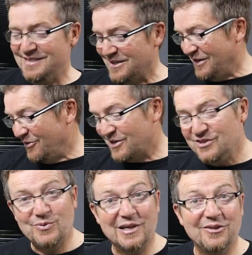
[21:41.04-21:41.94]
So now I
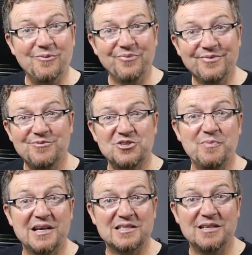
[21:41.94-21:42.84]
can tweak them, which
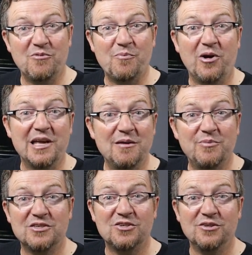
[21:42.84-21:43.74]
makes it, with my
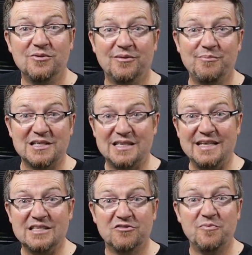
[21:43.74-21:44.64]
hip issue, makes it
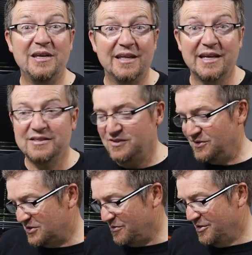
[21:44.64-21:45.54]
easier for me to get
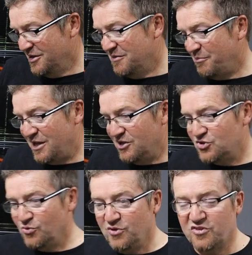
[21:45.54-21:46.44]
to. So making
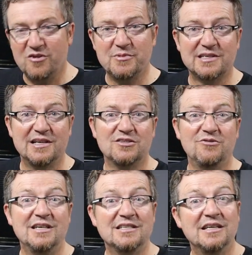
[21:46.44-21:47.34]
sure your thermostats
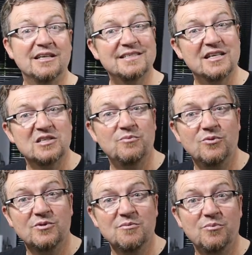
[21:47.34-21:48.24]
are easily
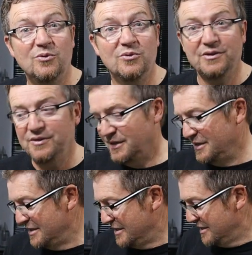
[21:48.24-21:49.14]
accessible is important.
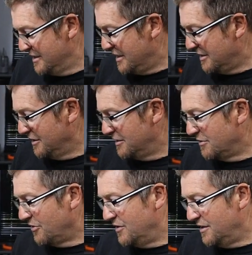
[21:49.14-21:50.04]
And I think the
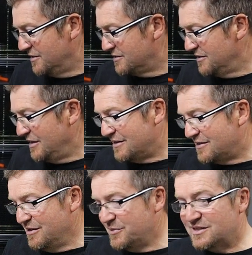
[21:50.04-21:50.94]
other thing is that
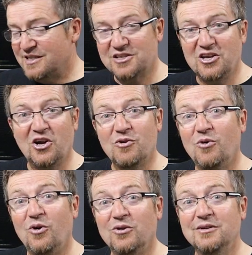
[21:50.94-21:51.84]
thermostats can go
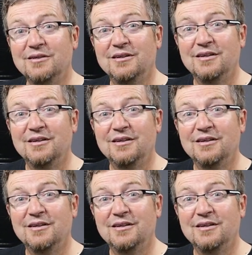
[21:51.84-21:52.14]
wrong